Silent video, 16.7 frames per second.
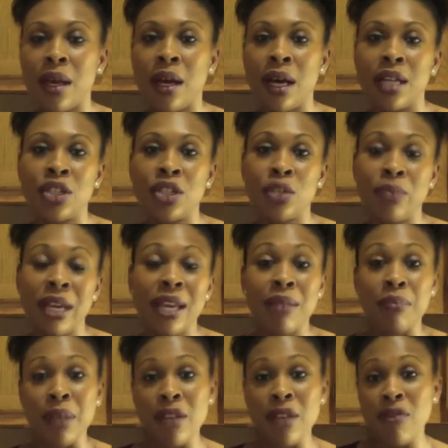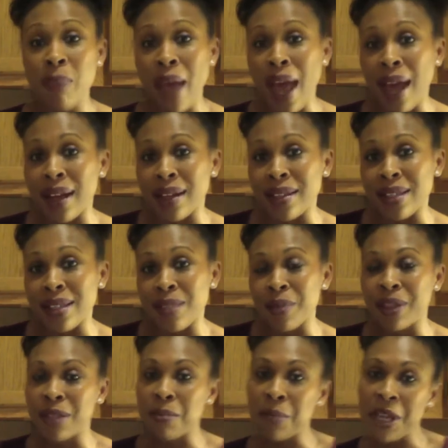Jamaican beef patties,
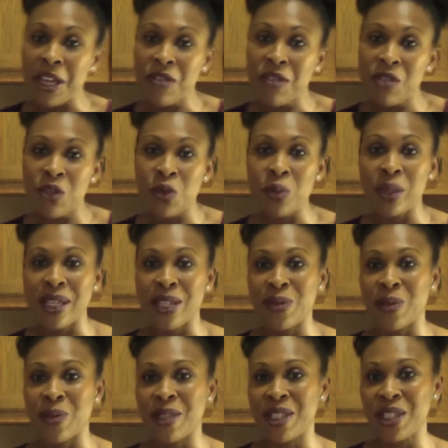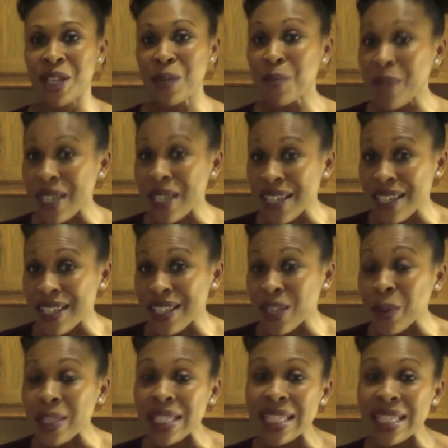but the beef is replaced with chickpeas,
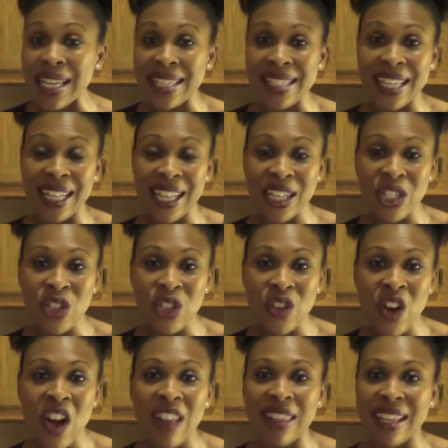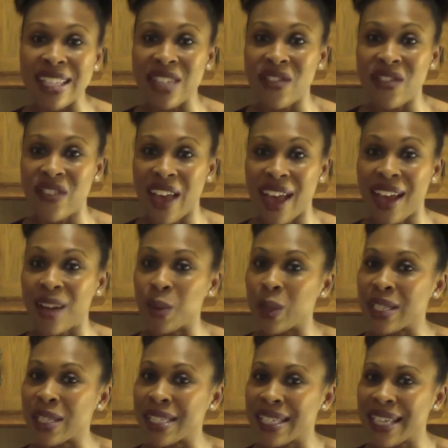so it's less cholesterol and less fat, and
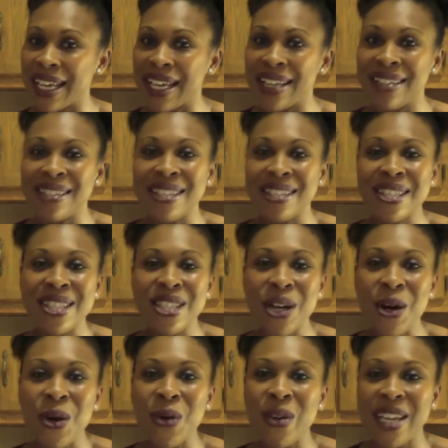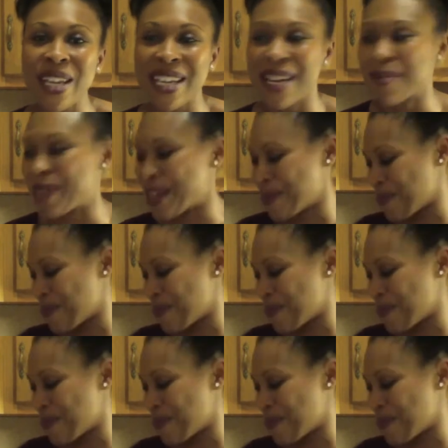once again, so yummy.